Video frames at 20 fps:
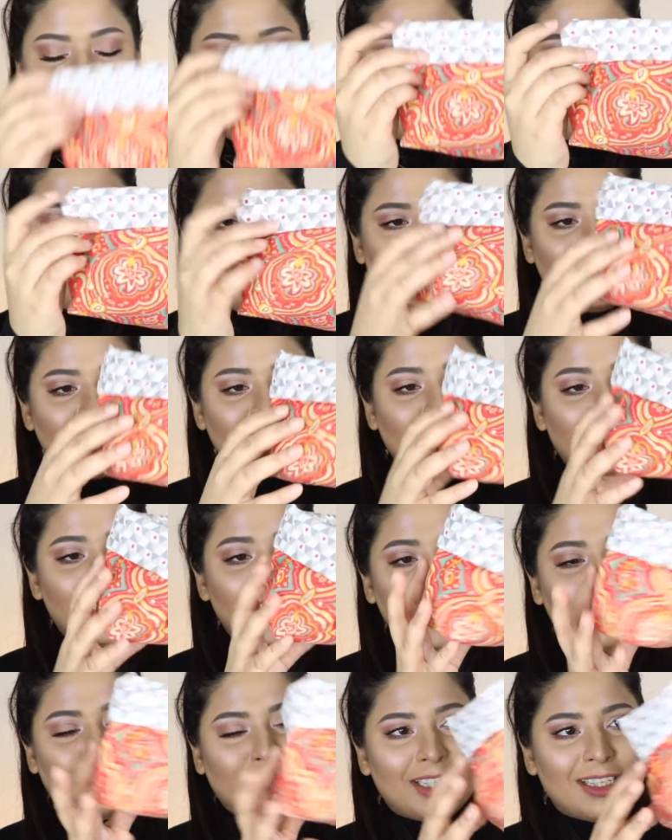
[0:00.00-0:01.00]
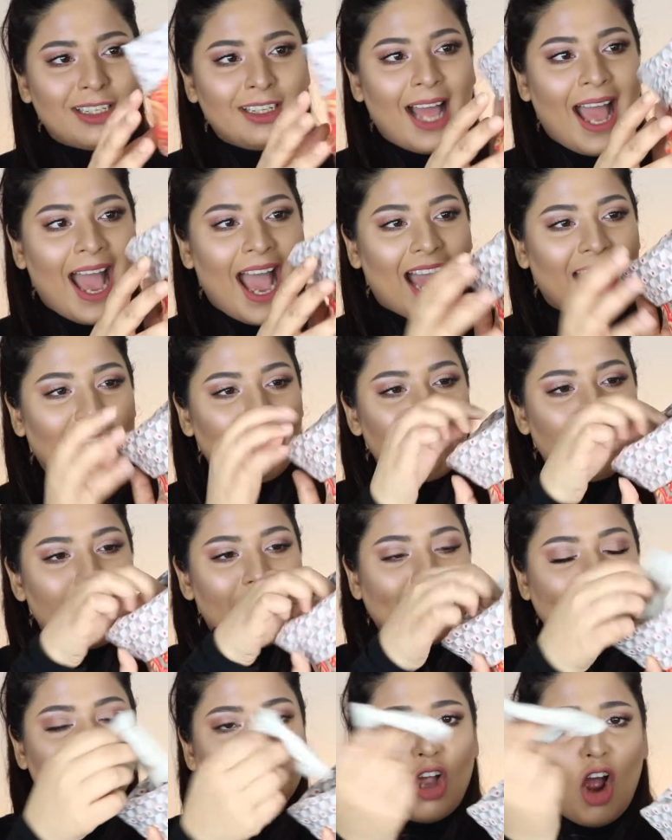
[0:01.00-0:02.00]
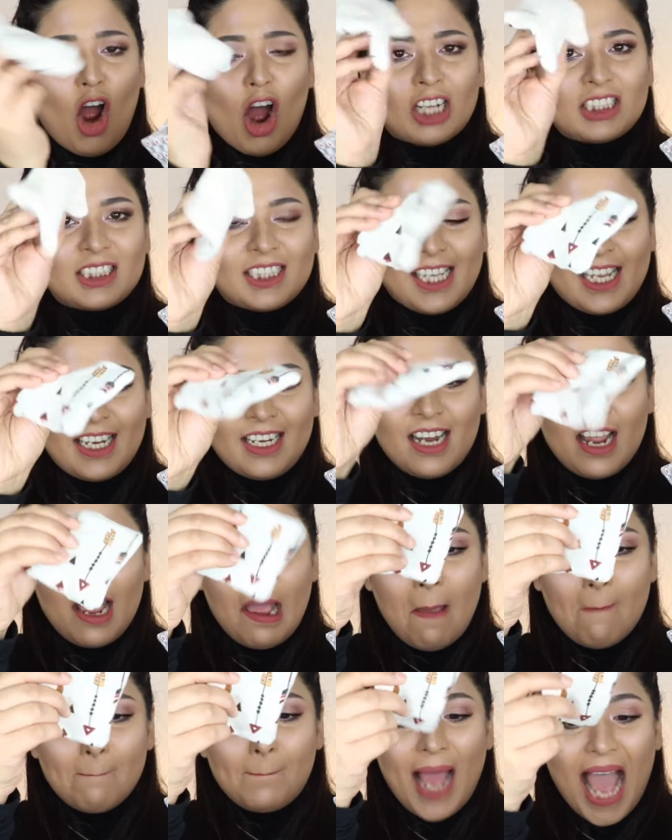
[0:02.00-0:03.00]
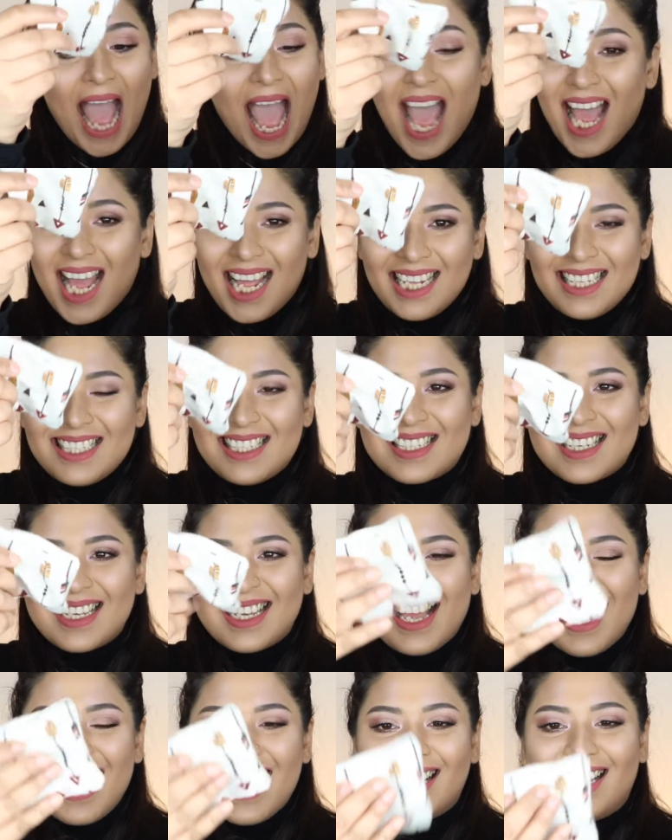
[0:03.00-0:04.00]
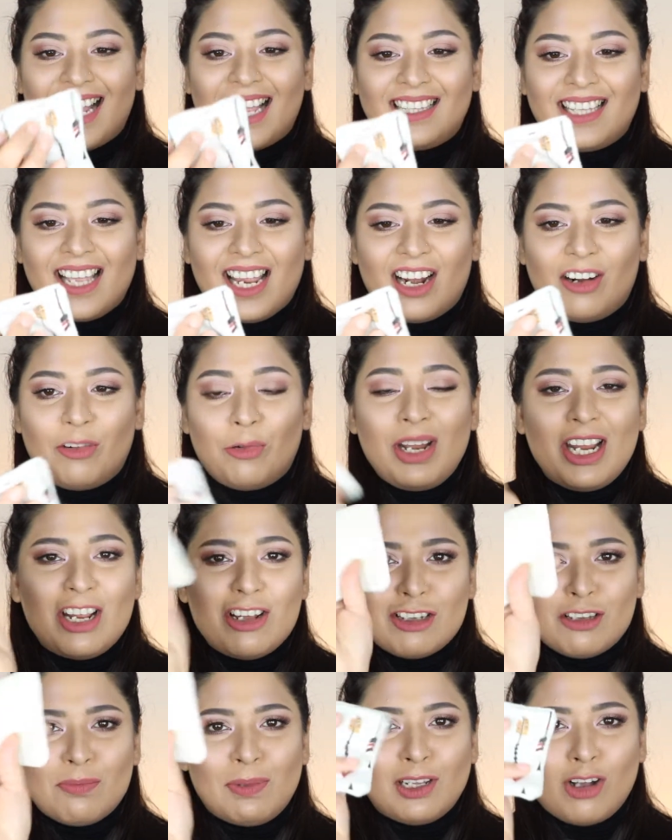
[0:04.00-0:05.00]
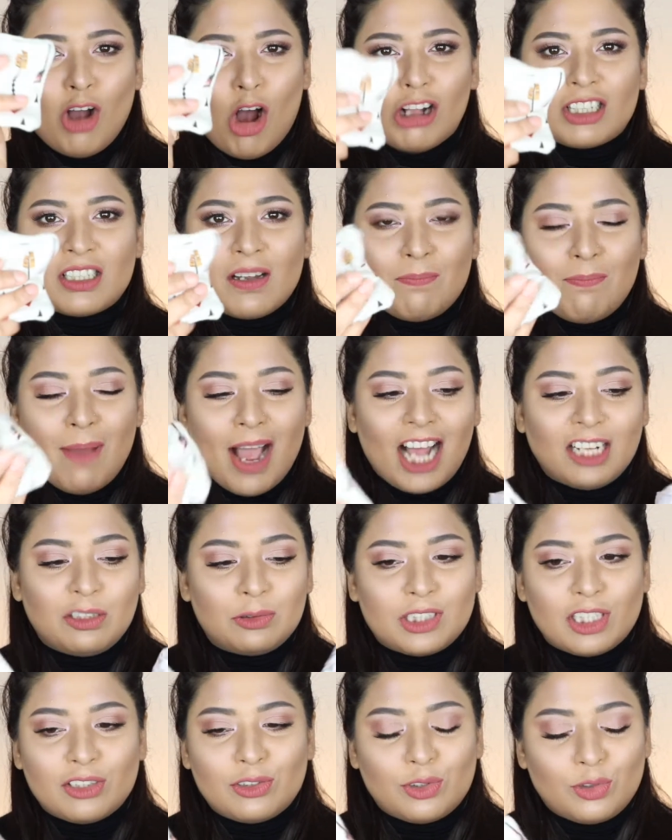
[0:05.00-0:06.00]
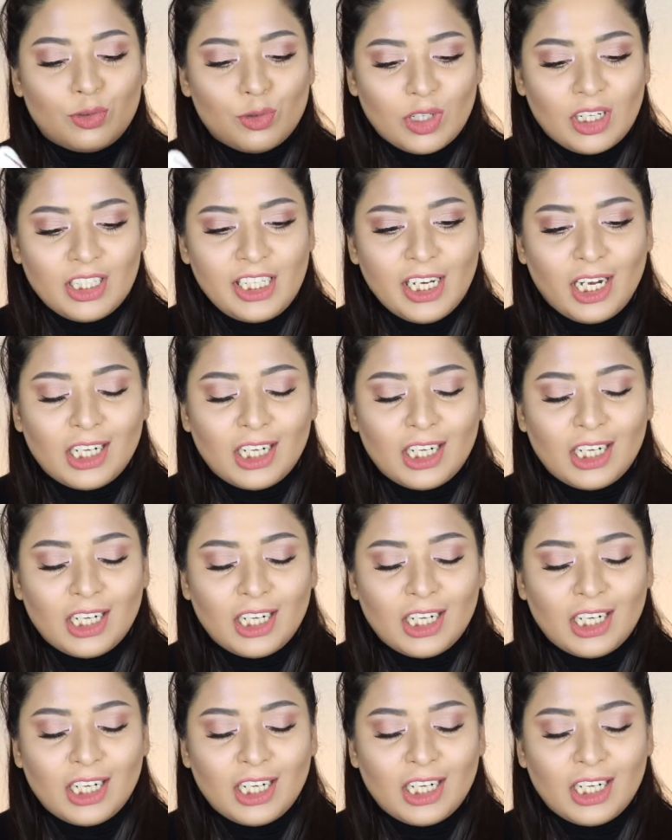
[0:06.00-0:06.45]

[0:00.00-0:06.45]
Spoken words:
then I got this cute little handmade cotton pads. Like, they are reusable cotton pads, which is really